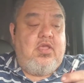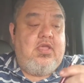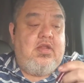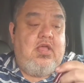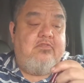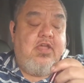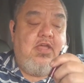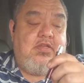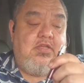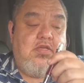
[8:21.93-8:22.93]
And I've
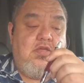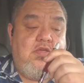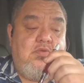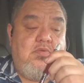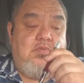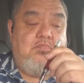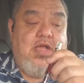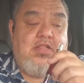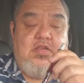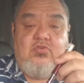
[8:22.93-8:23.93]
got Pilot